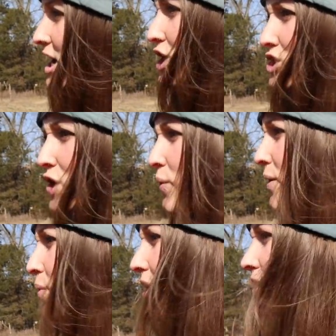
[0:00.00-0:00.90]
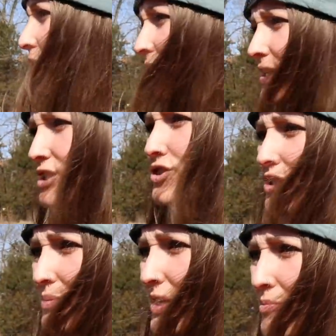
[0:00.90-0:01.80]
So we were going to
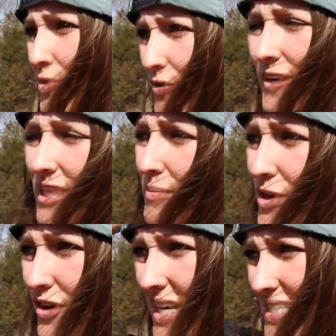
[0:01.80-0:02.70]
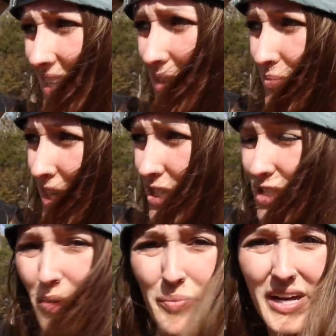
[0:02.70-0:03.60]
just be moving them and grazing them, but it's
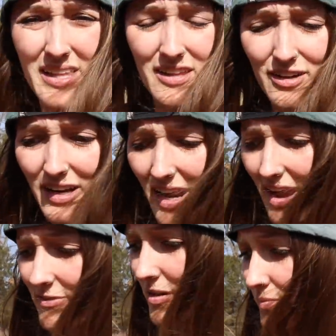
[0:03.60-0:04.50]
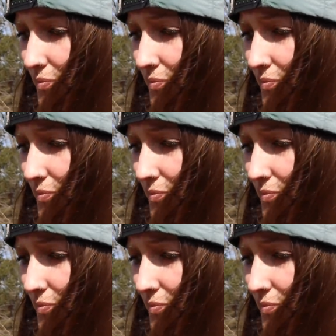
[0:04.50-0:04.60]
so big that they're gonna have a